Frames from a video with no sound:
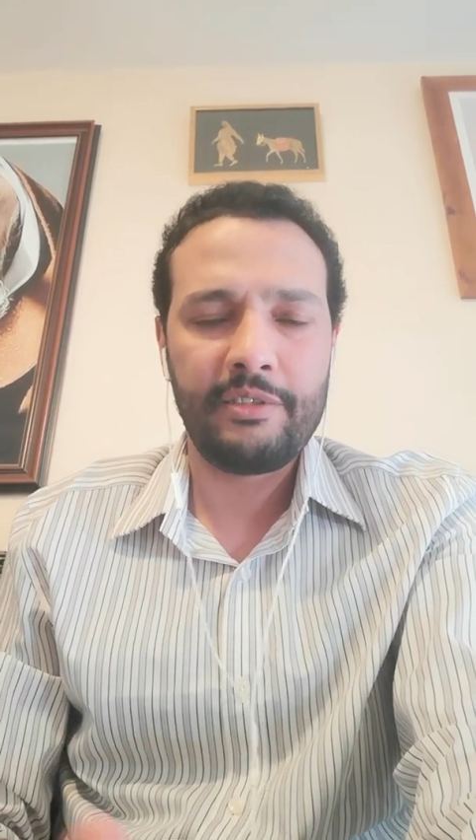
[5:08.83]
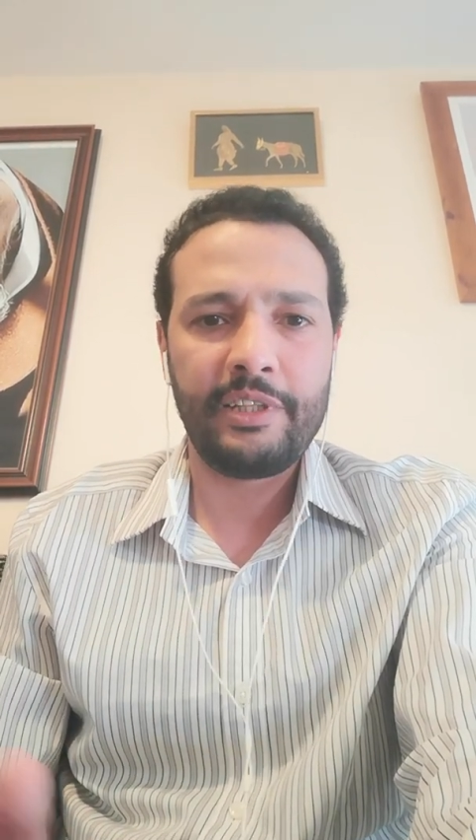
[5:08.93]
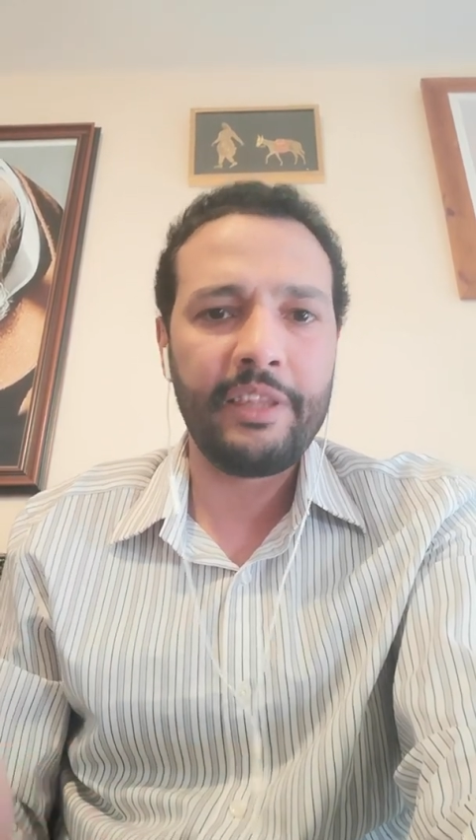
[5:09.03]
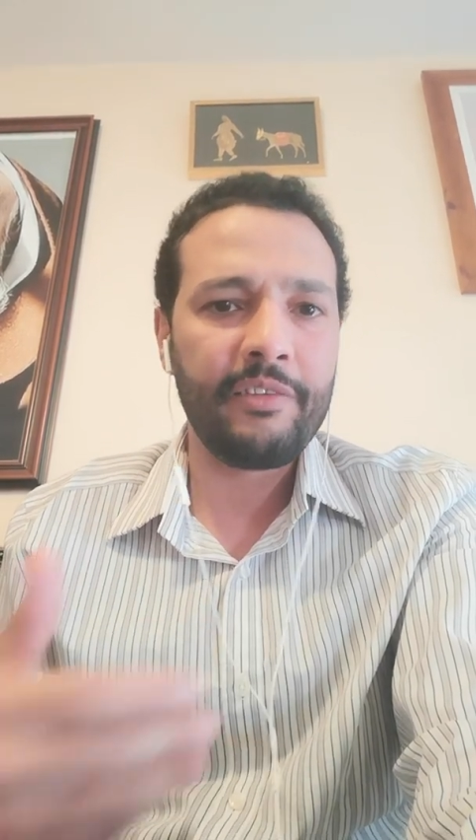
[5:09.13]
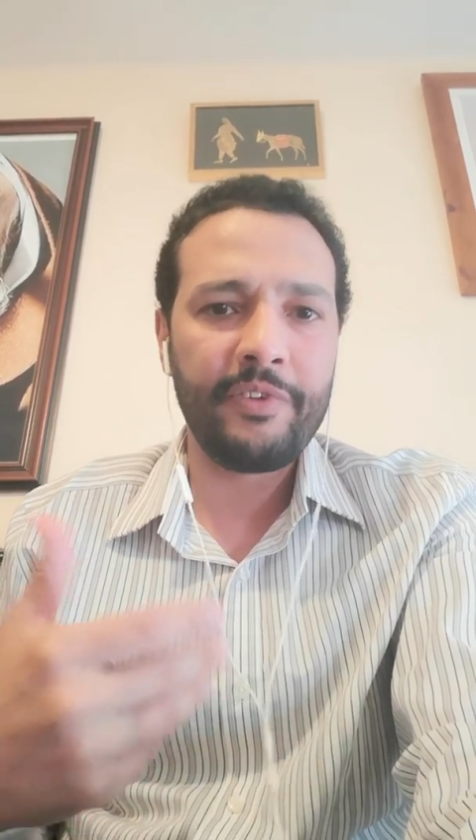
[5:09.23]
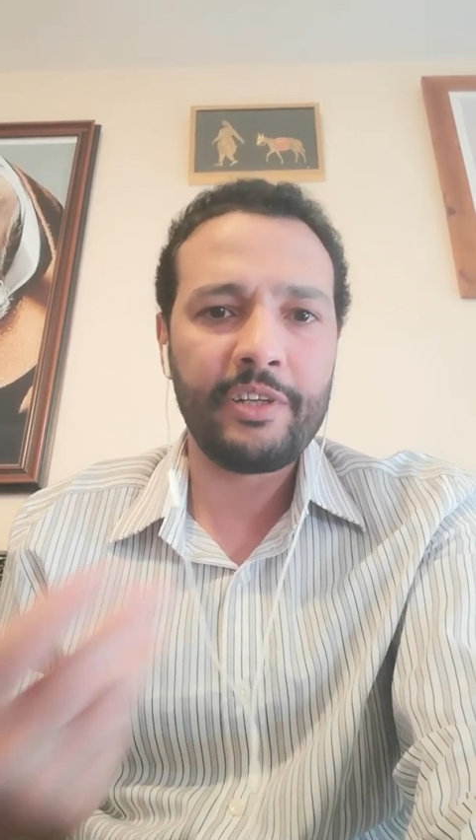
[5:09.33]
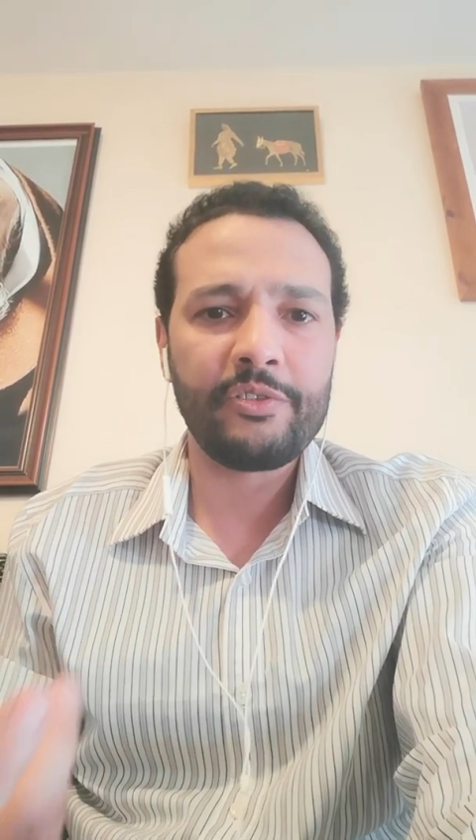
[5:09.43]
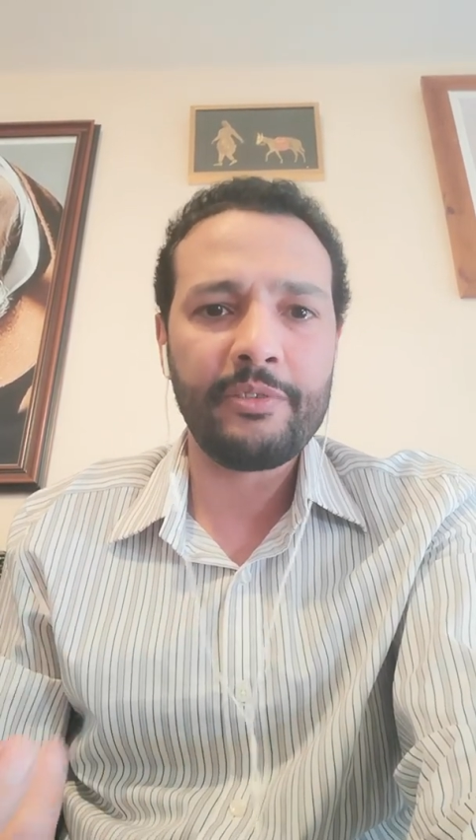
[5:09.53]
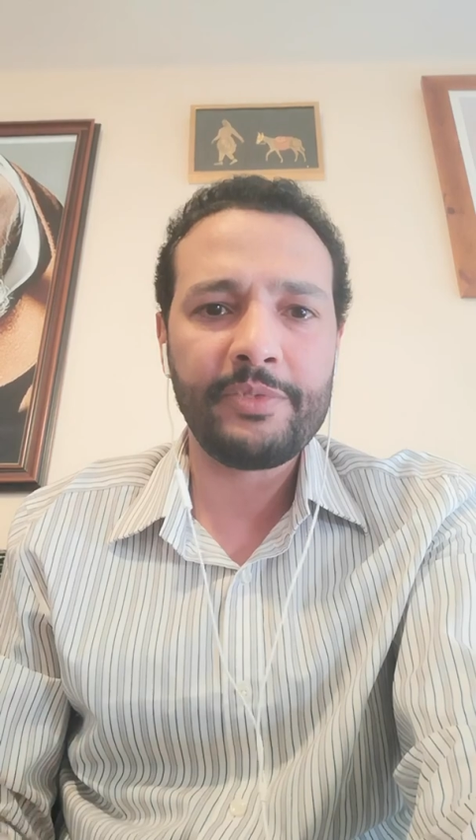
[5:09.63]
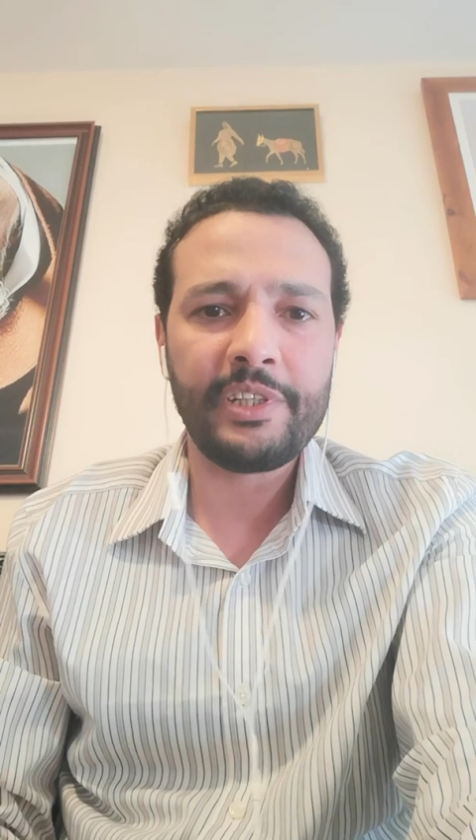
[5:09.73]
get the
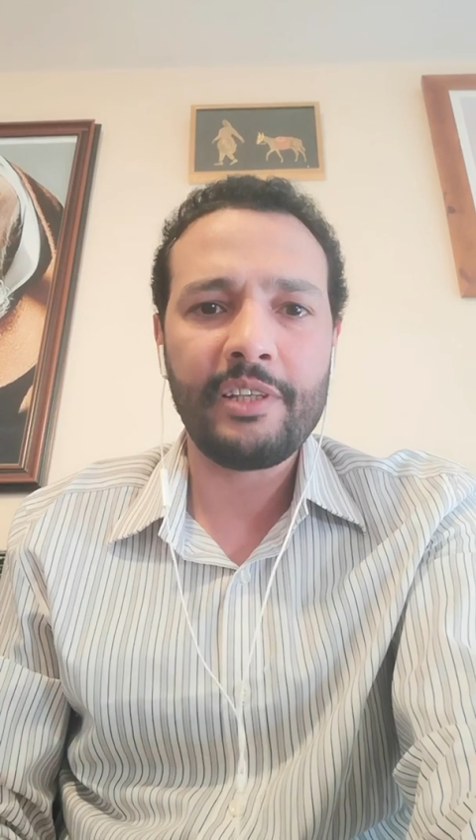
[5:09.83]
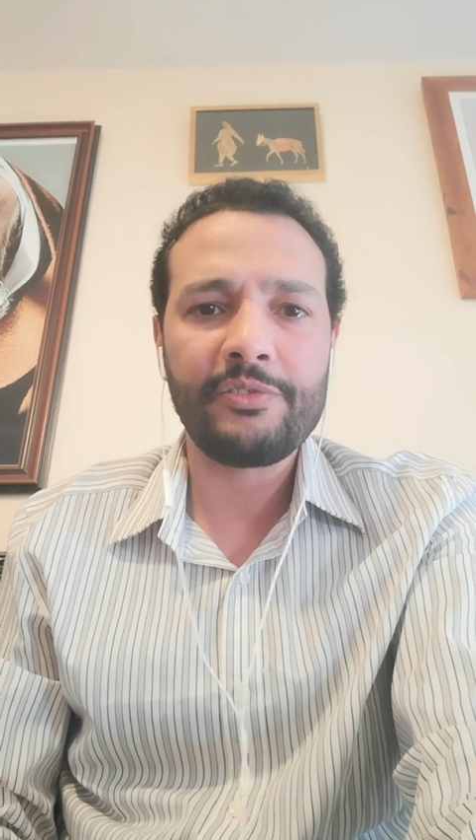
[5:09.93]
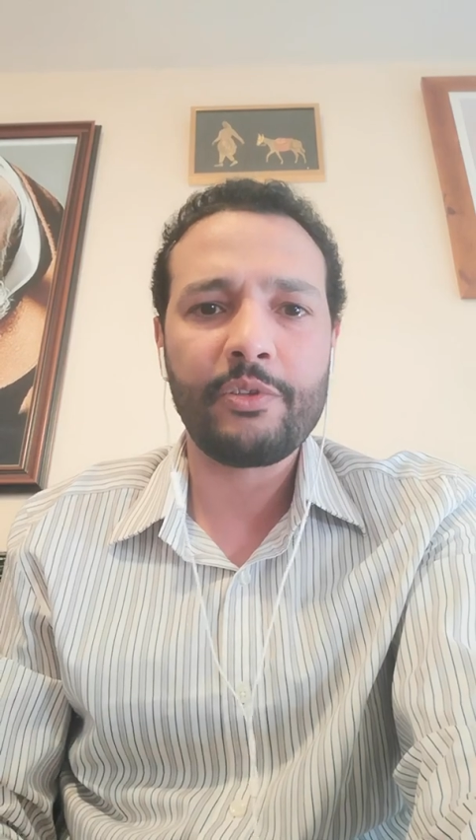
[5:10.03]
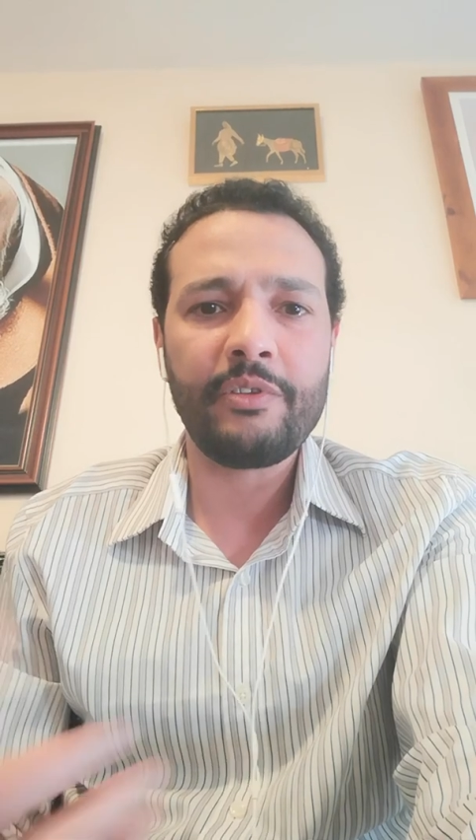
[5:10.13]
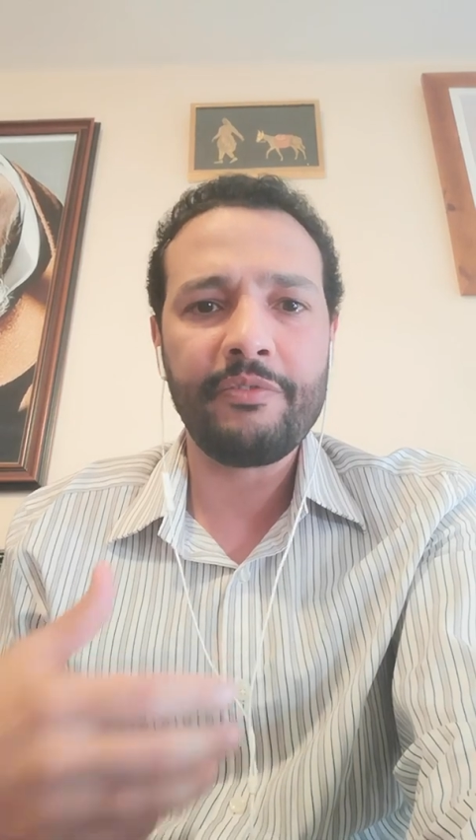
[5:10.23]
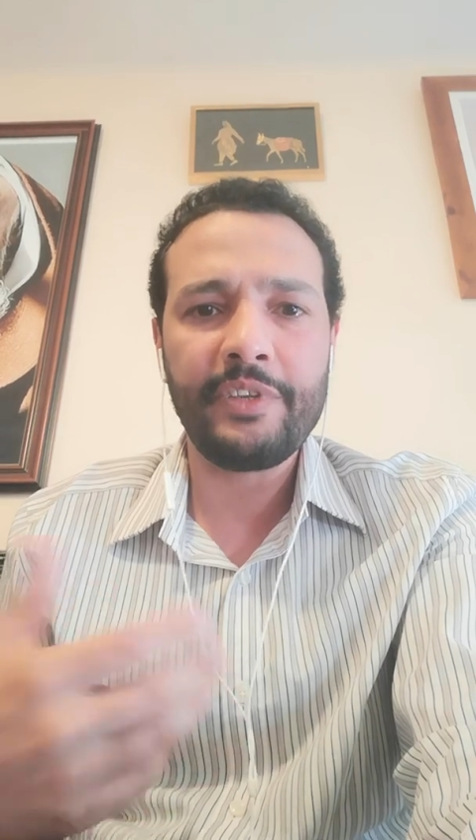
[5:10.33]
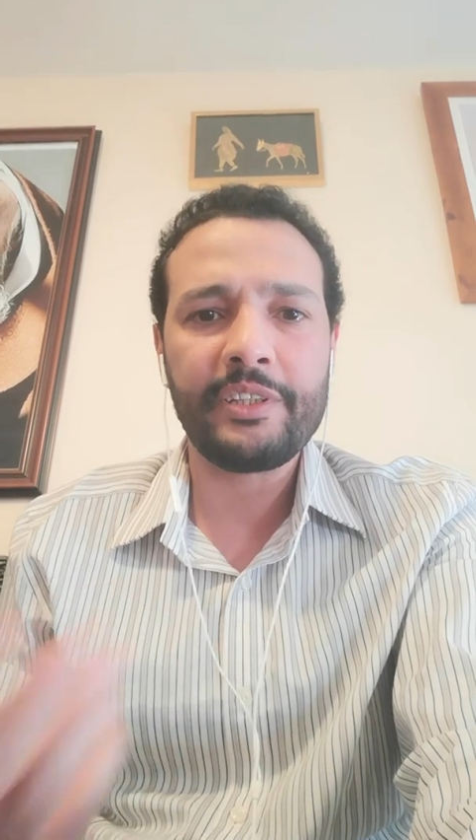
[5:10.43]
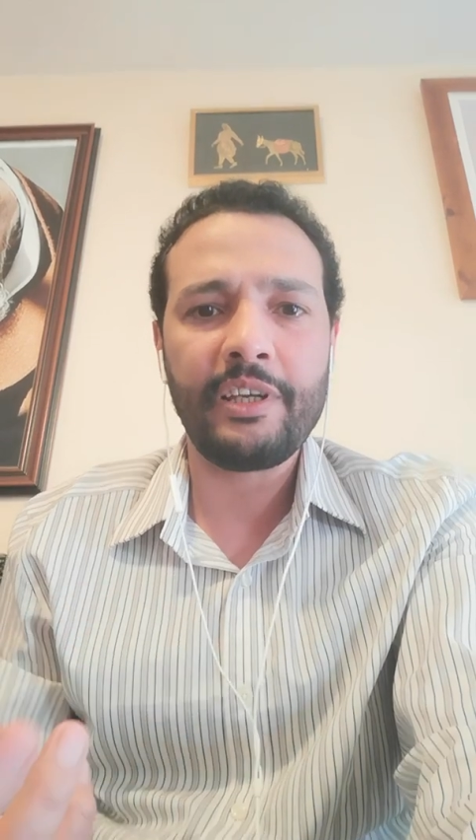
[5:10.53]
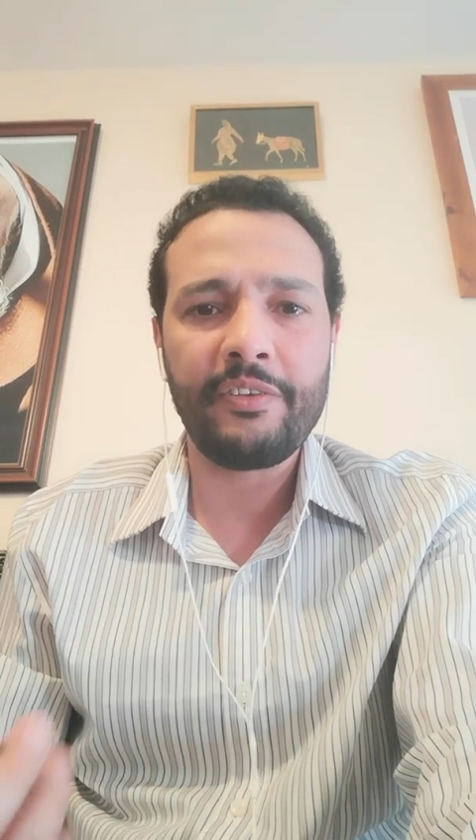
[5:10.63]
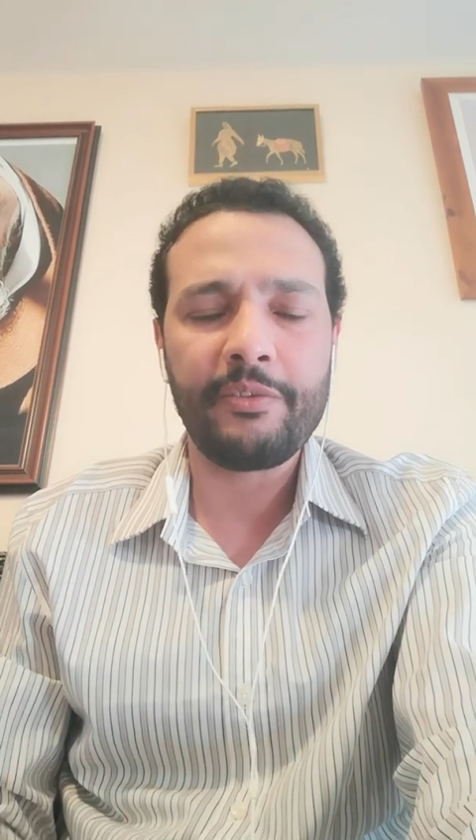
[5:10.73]
virus themselves or
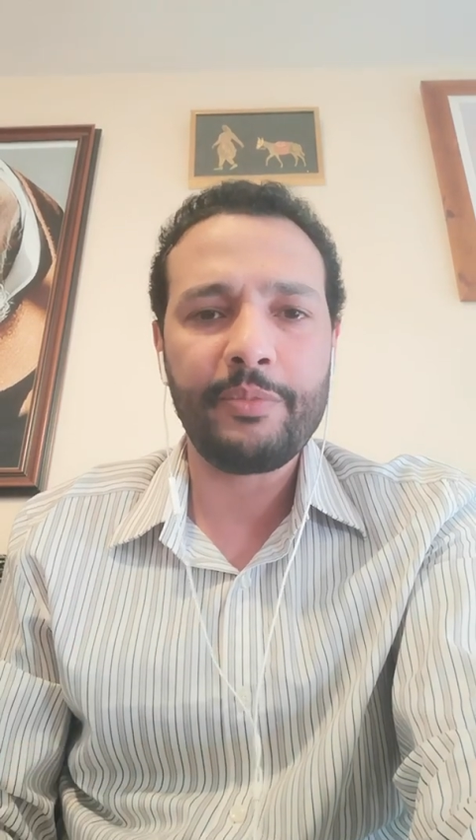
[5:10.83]
infect other